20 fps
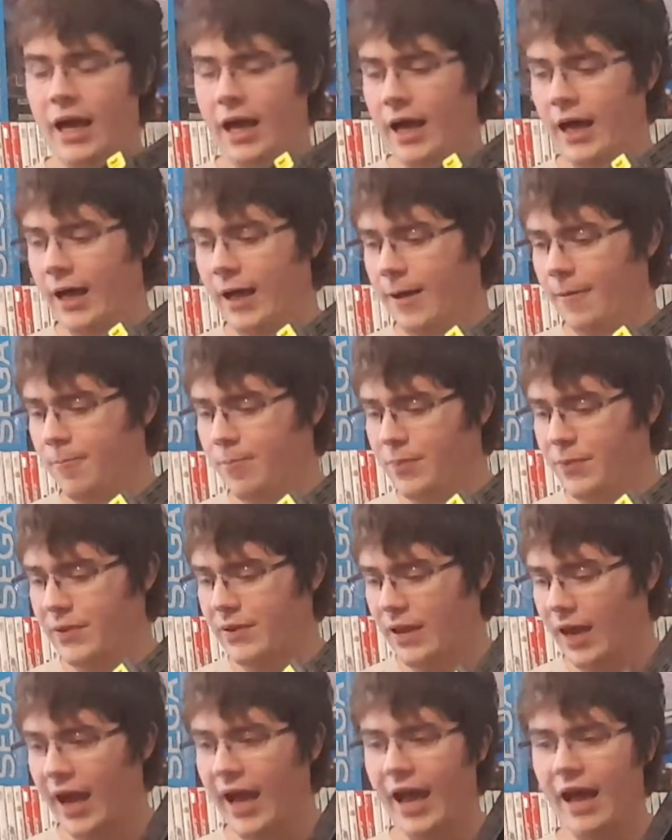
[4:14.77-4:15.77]
I
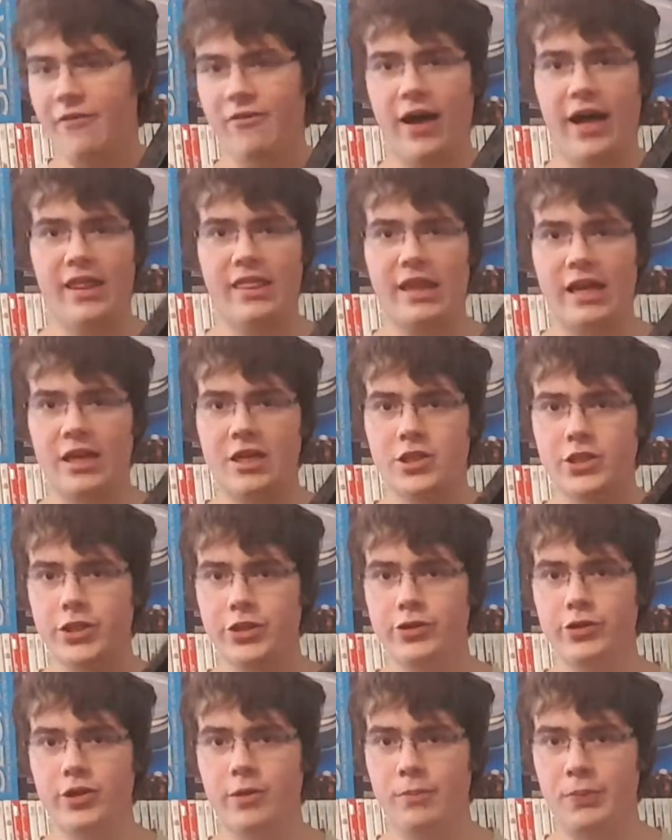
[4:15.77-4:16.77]
have, I think,
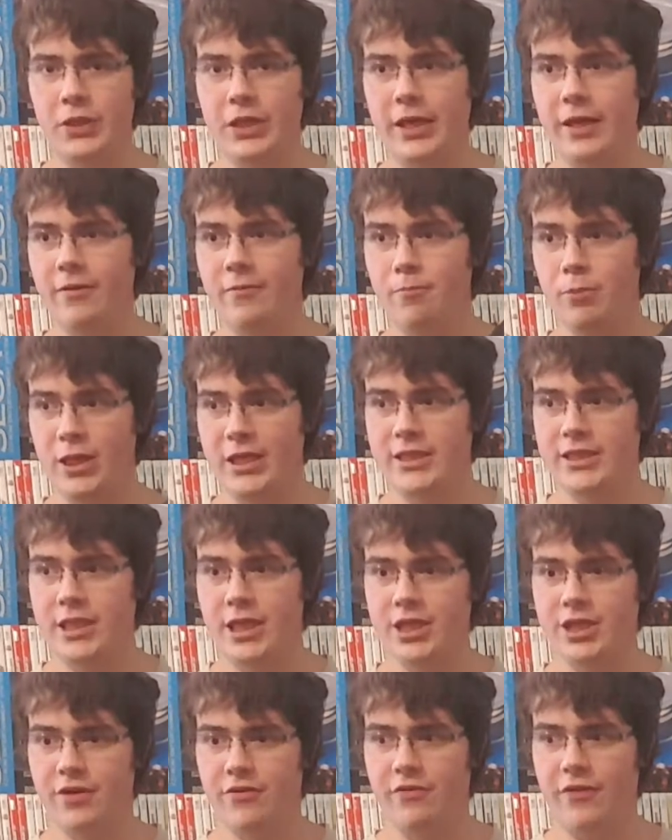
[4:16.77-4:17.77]
2 complete
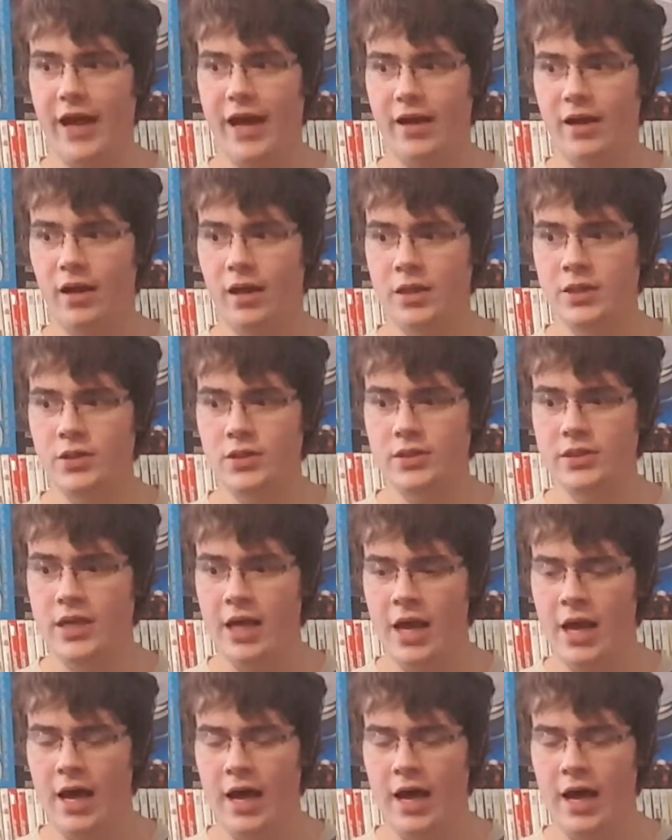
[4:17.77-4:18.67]
PlayStation Fat consoles,